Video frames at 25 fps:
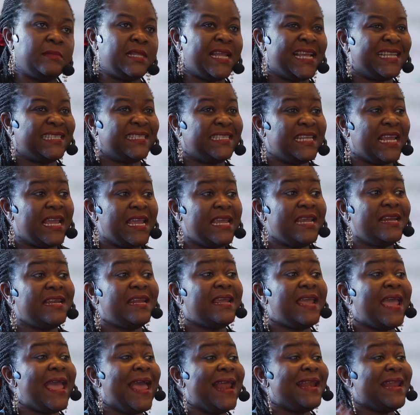let's say in
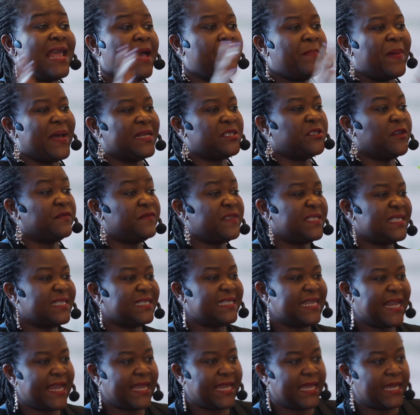the earlier part of
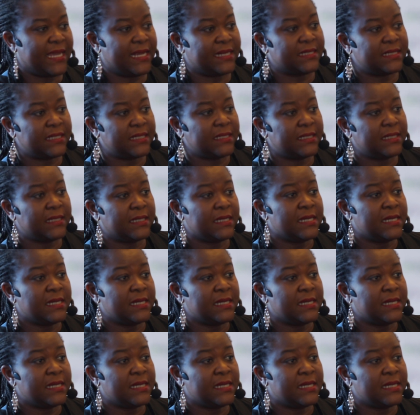this decade,